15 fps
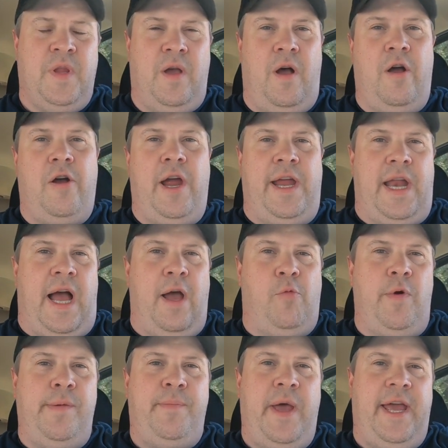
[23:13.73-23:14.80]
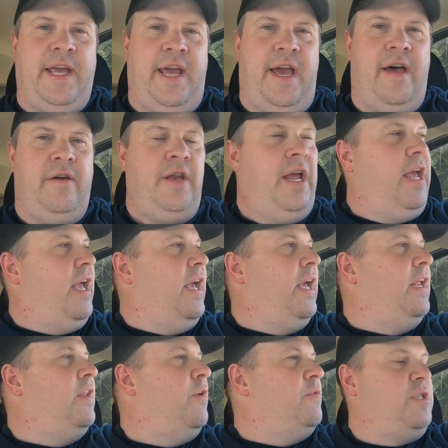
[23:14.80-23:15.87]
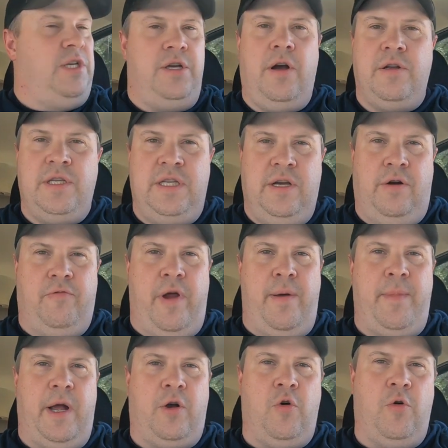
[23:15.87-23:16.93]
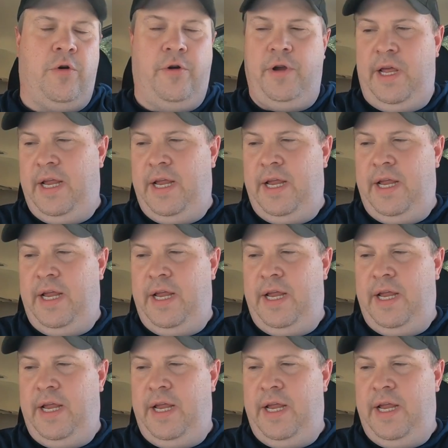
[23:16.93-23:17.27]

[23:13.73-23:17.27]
All right, I went back out, and there was a yard sale around my corner.